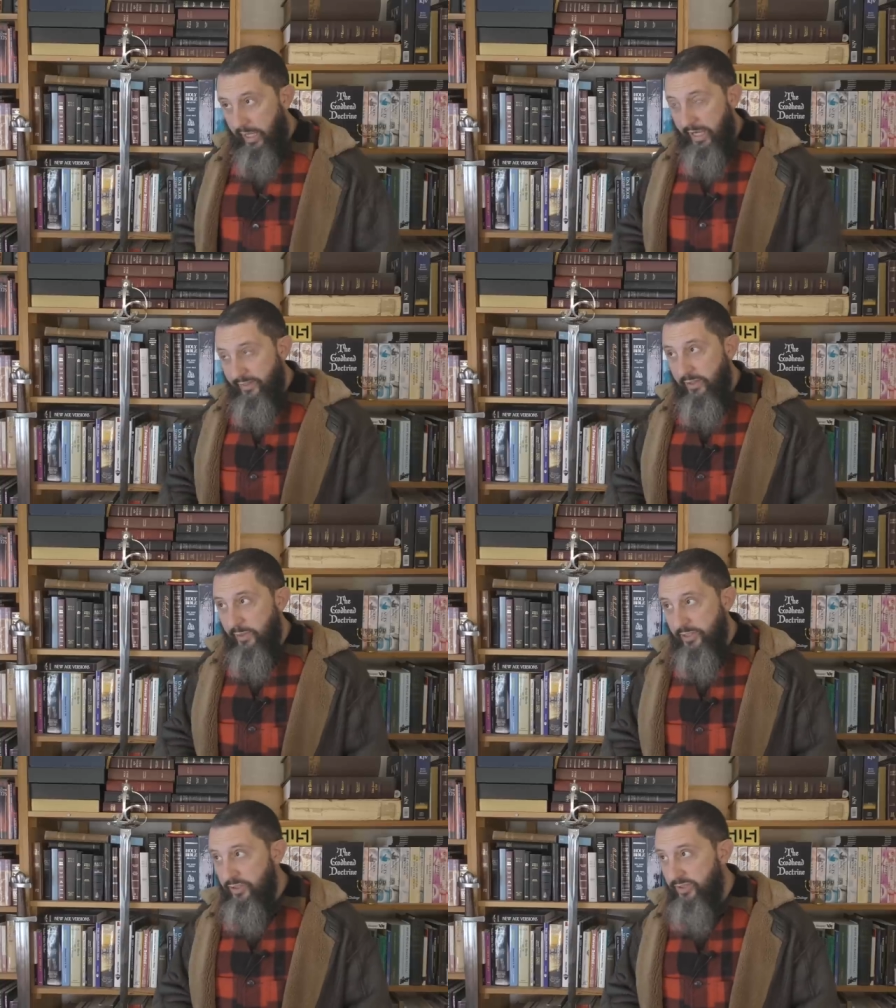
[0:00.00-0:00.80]
I think
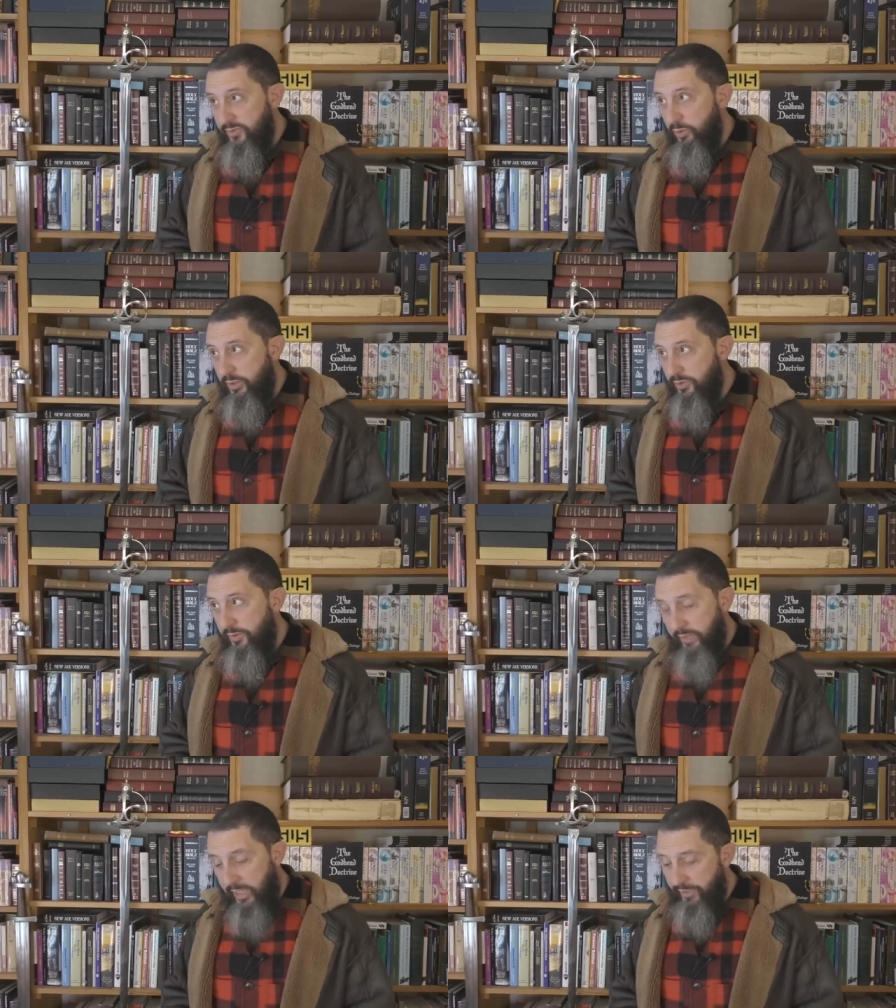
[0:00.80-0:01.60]
we should just focus
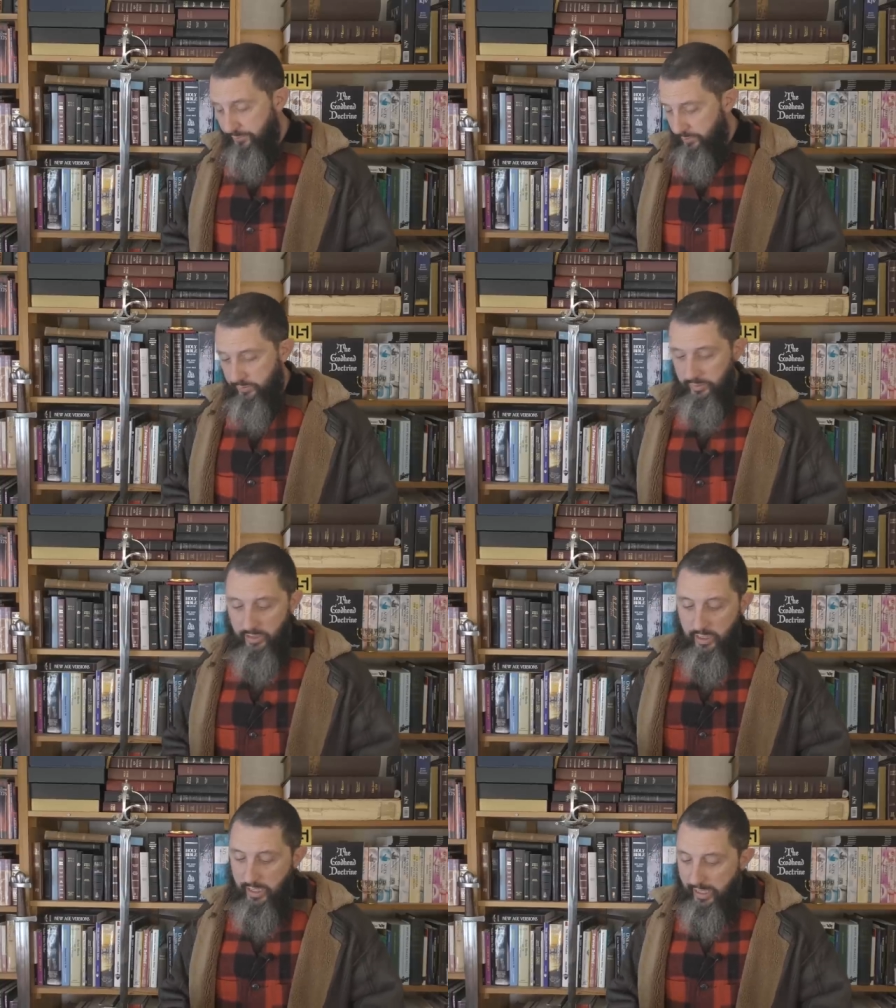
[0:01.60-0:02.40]
on the gospel.
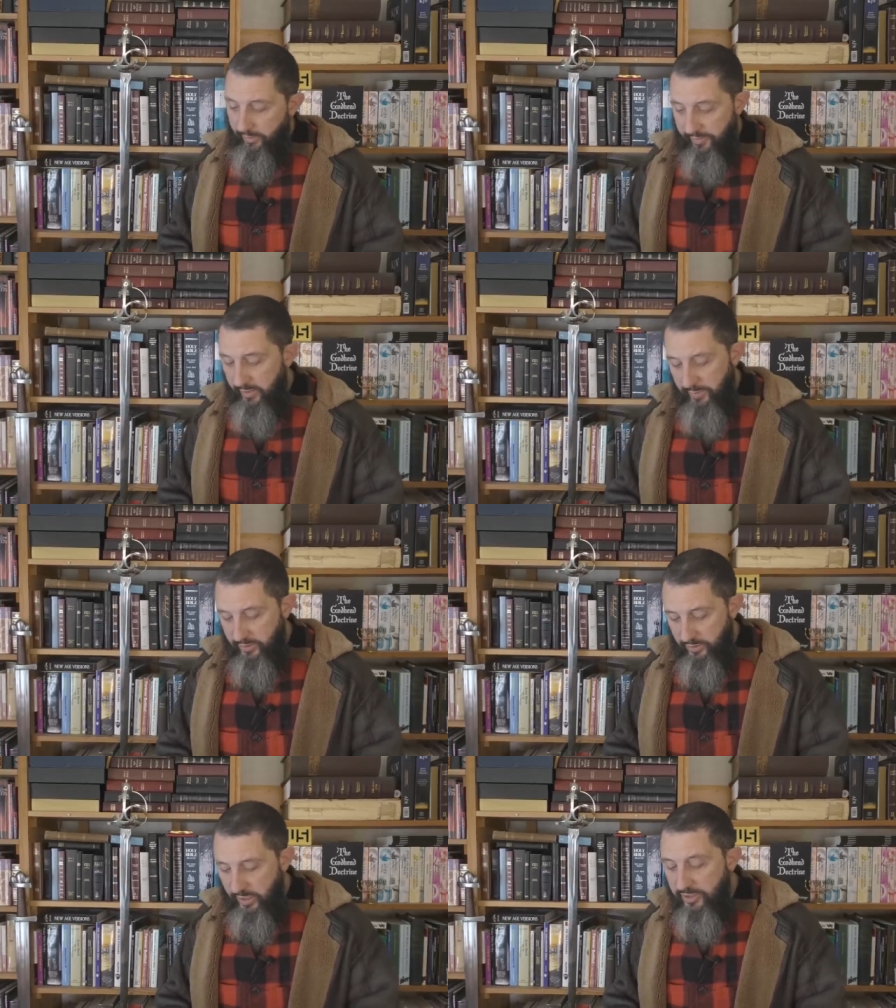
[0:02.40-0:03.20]
I don't think we
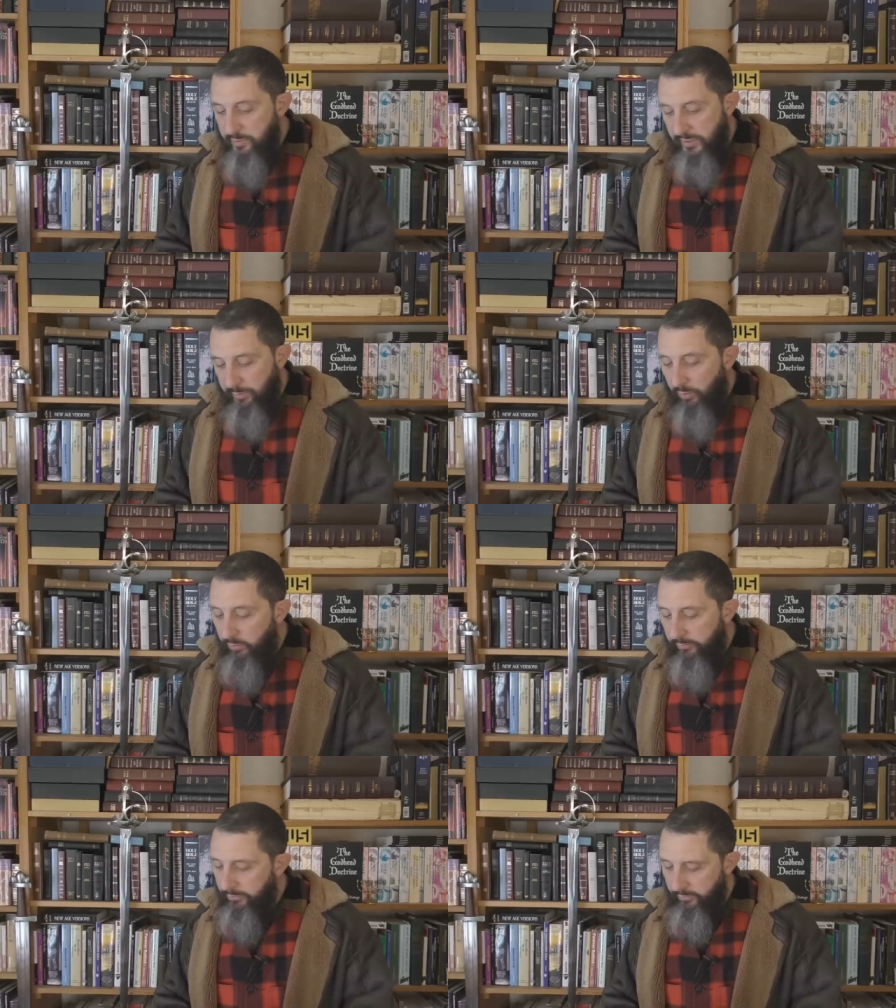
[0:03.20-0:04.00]
should judge
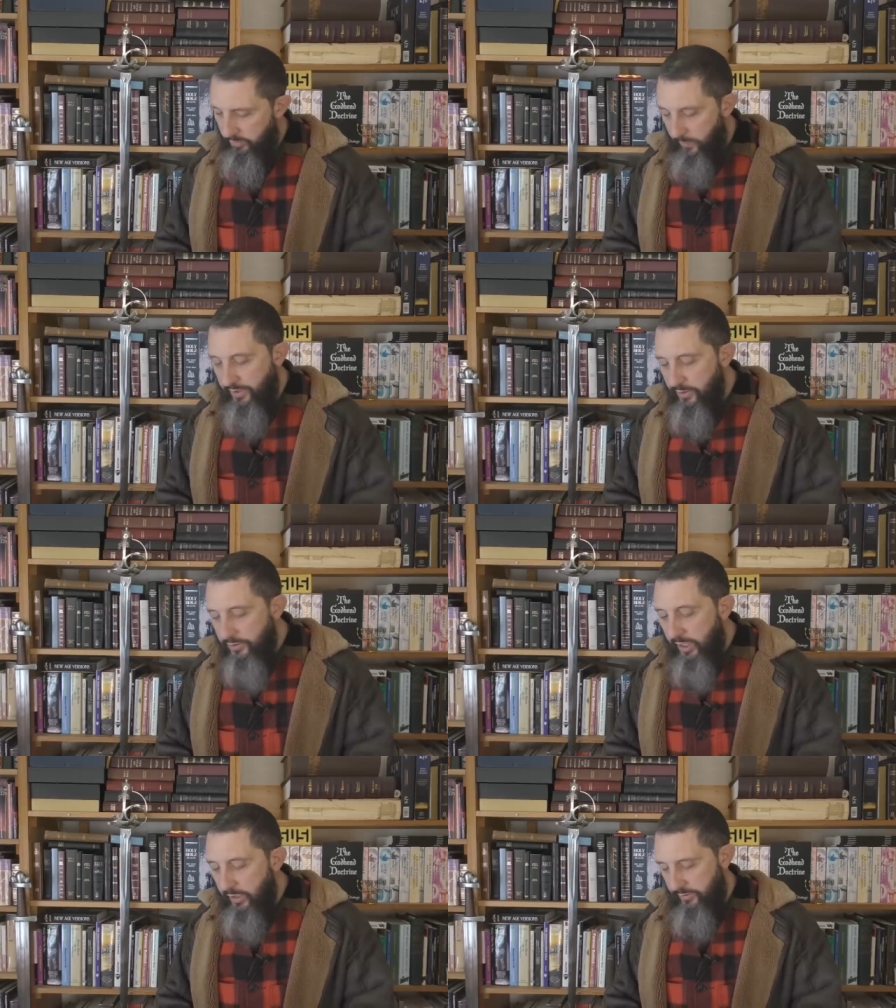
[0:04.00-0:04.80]
people. We
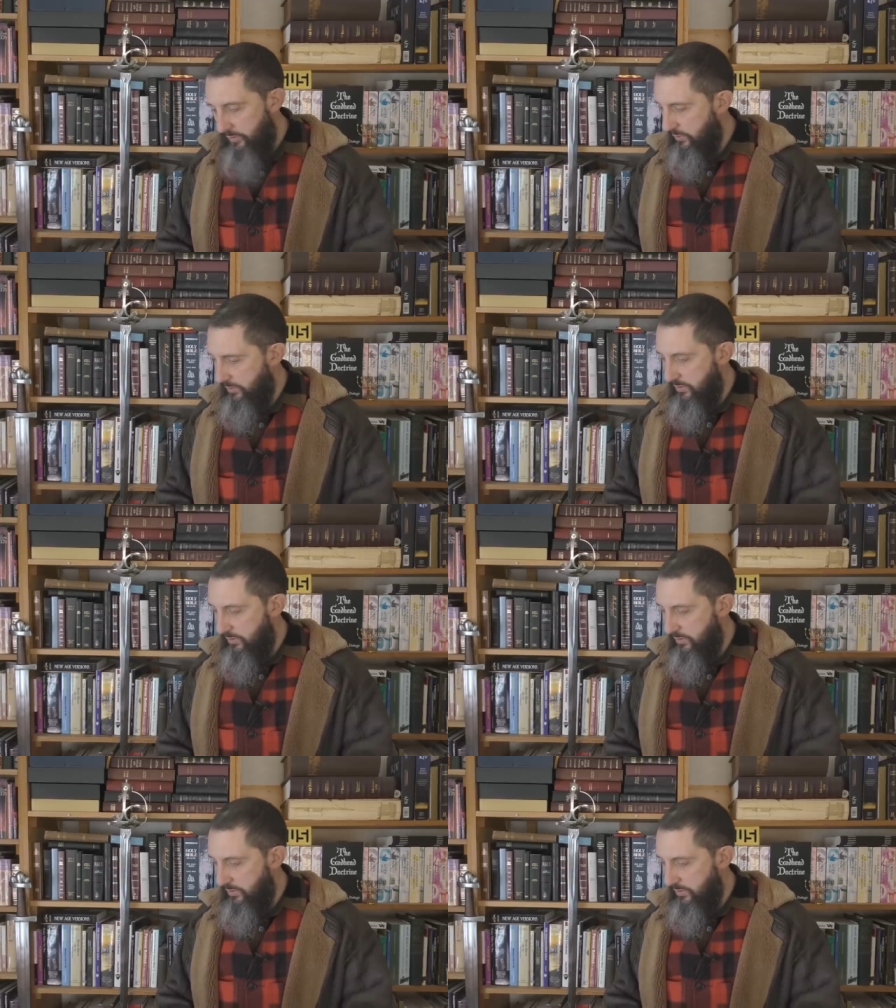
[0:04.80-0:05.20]
shouldn't judge.